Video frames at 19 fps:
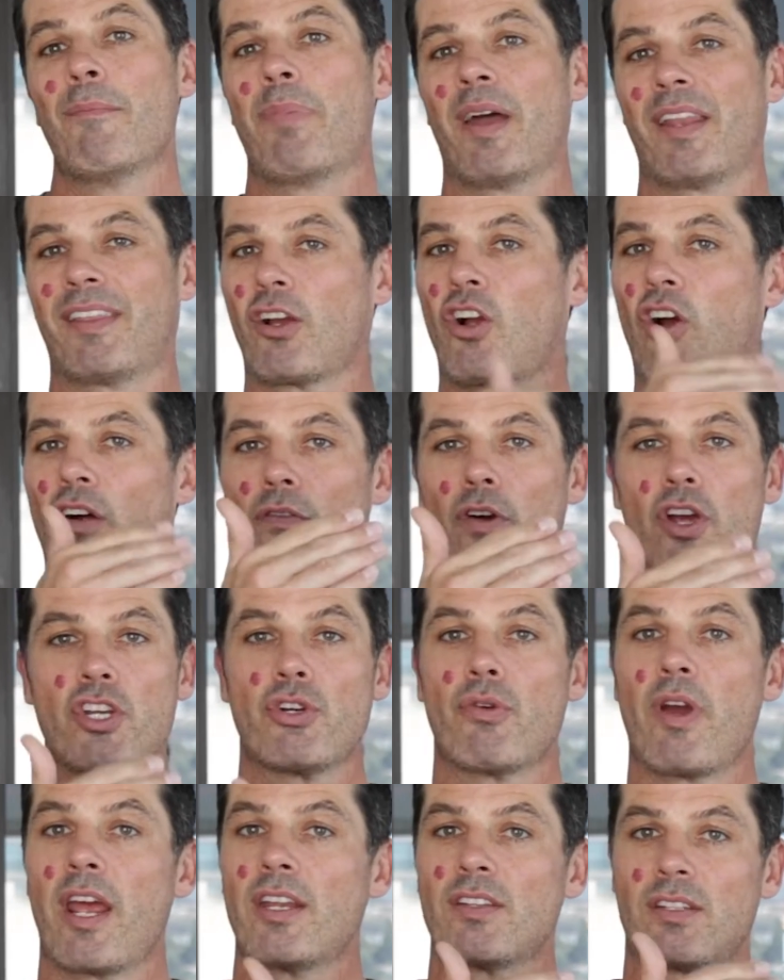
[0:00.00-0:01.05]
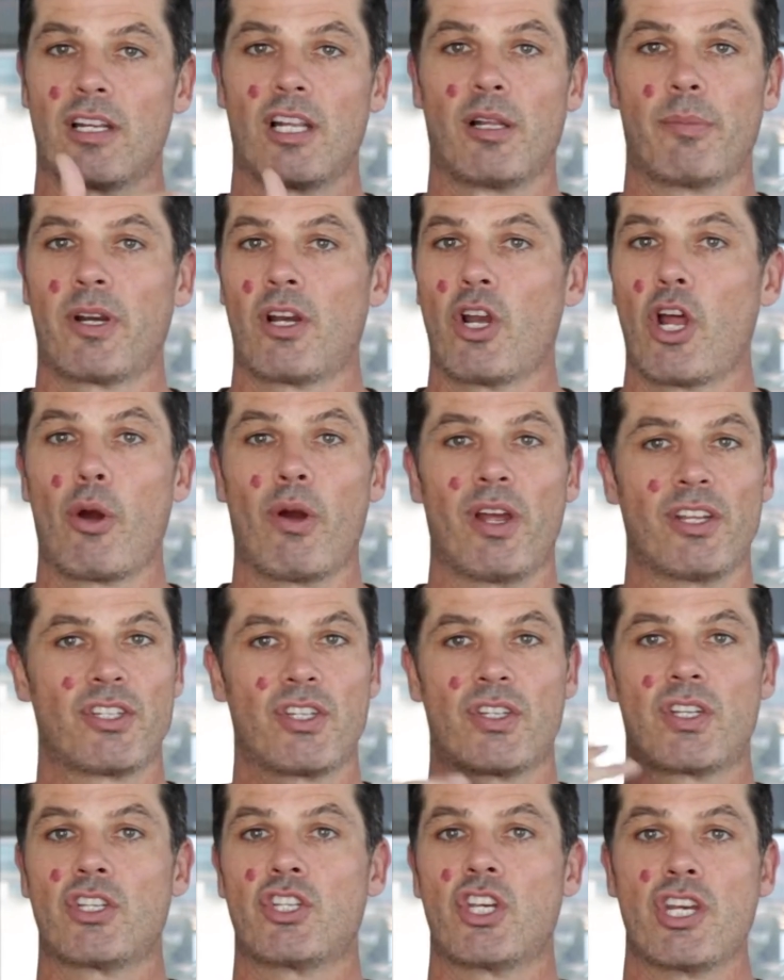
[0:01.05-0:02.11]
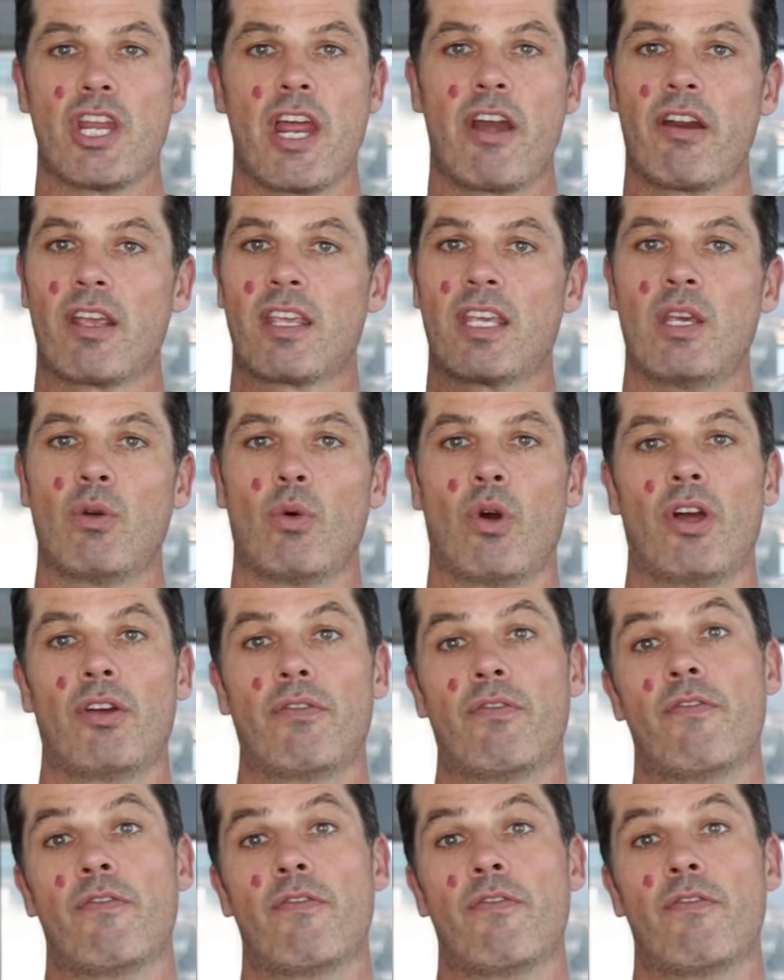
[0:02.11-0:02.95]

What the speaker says: but the conversion rate is a little bit lower. It's just a generic keyword